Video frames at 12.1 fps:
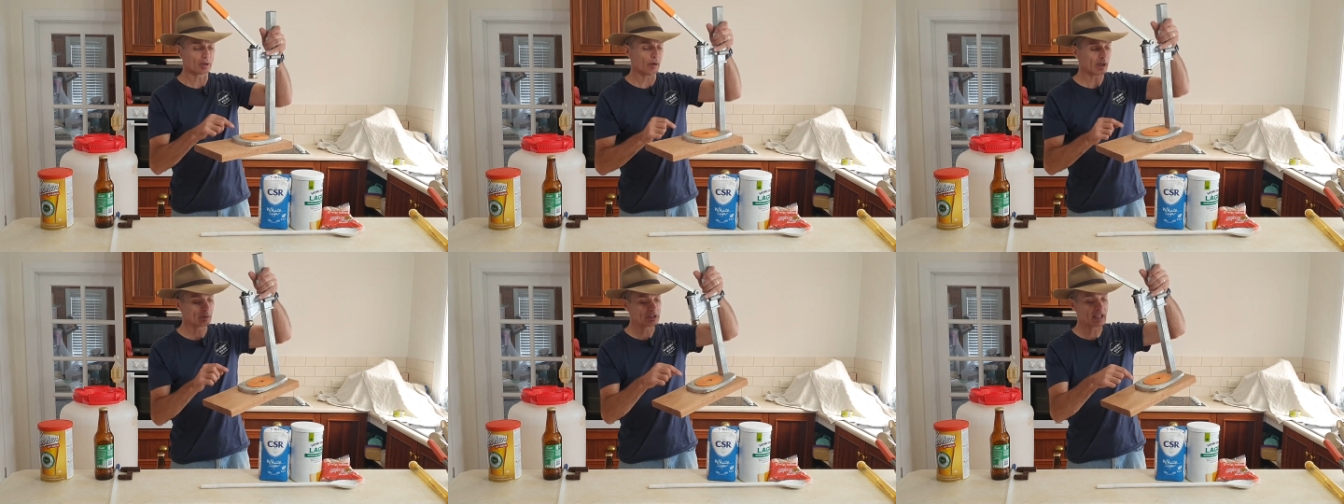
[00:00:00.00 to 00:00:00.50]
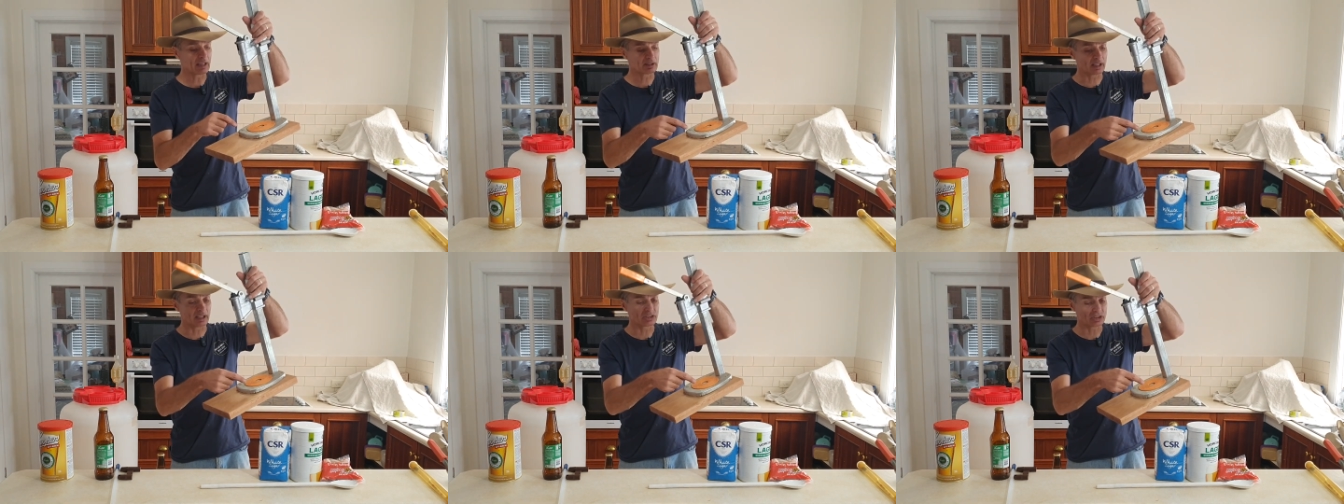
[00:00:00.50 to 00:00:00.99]
the way, when you get
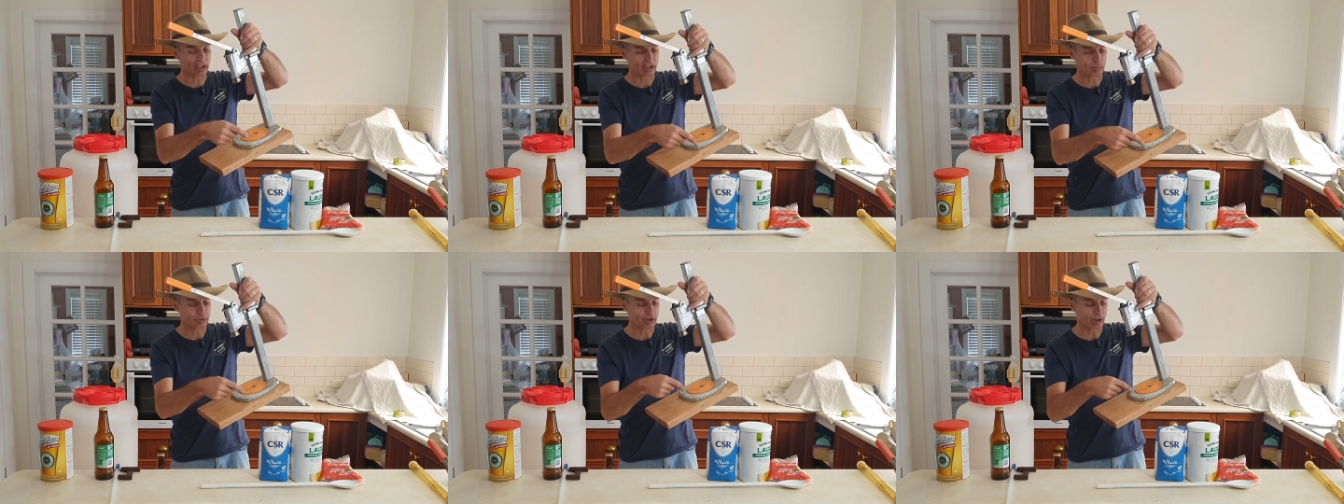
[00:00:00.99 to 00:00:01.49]
these, they come with